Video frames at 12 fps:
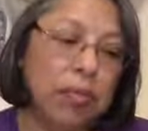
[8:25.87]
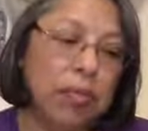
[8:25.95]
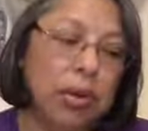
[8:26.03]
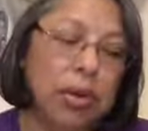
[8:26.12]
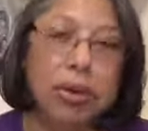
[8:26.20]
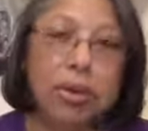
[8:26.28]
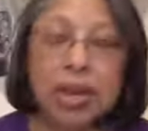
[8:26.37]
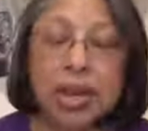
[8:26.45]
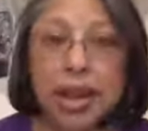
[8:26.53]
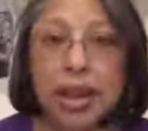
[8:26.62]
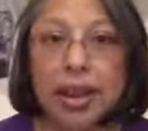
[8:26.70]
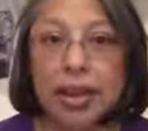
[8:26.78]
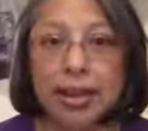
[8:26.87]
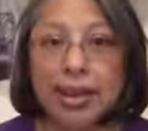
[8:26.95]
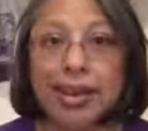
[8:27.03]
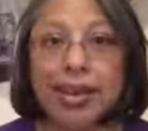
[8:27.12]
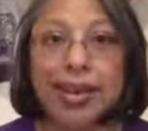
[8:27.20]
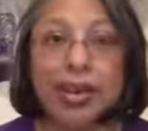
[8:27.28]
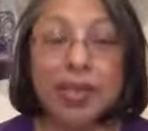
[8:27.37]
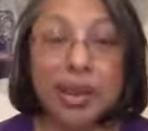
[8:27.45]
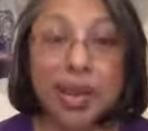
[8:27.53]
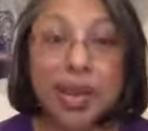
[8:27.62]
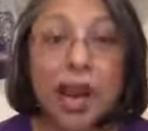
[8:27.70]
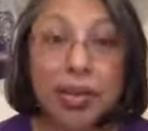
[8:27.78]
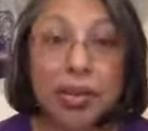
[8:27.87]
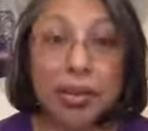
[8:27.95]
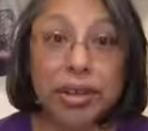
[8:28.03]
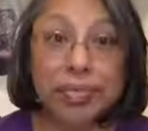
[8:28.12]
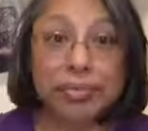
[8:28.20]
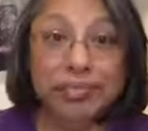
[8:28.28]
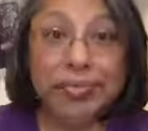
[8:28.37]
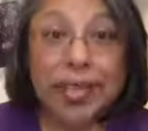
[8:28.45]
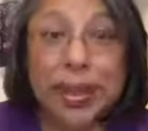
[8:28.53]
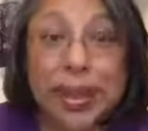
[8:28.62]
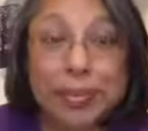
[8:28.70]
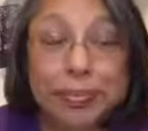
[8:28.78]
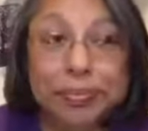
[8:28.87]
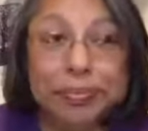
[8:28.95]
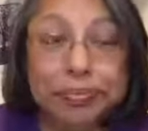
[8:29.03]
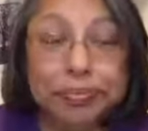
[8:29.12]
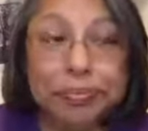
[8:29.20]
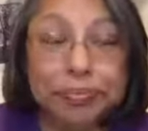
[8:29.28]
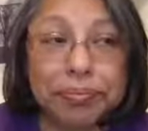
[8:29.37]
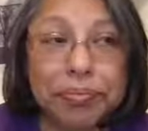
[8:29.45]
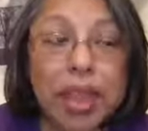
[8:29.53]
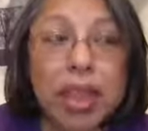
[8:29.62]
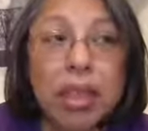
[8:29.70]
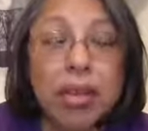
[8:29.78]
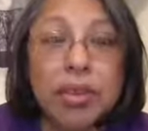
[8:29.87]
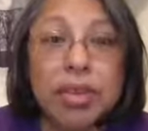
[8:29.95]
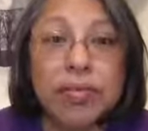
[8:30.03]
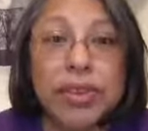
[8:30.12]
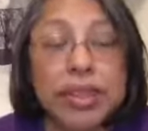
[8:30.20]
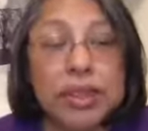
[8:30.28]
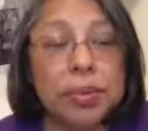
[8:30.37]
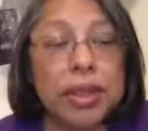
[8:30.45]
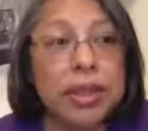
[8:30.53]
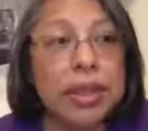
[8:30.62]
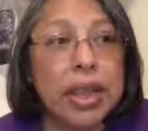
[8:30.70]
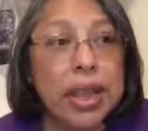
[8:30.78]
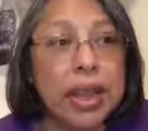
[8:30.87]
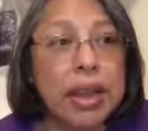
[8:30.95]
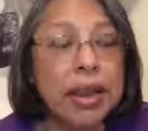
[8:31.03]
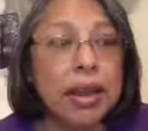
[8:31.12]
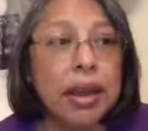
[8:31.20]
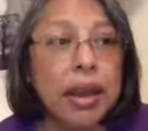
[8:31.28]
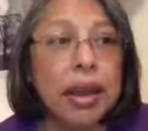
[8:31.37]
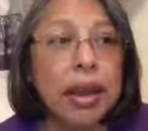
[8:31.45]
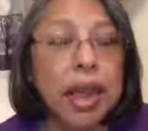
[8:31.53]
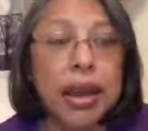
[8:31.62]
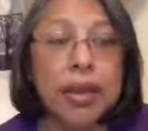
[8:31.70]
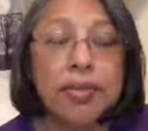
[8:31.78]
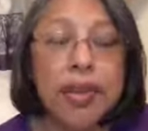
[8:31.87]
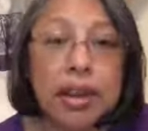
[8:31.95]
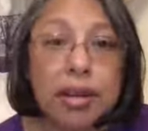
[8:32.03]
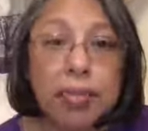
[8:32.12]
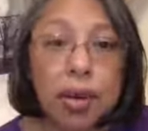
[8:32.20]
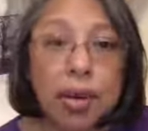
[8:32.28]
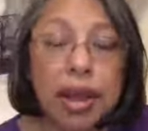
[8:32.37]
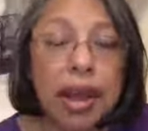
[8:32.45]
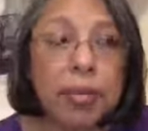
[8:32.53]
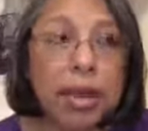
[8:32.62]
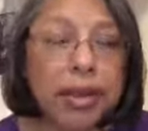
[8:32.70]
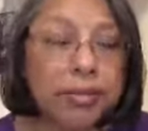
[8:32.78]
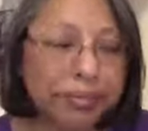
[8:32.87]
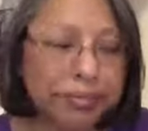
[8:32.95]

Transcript: Earth Day and evening covered, okay? Those of us with a activated Merkaba,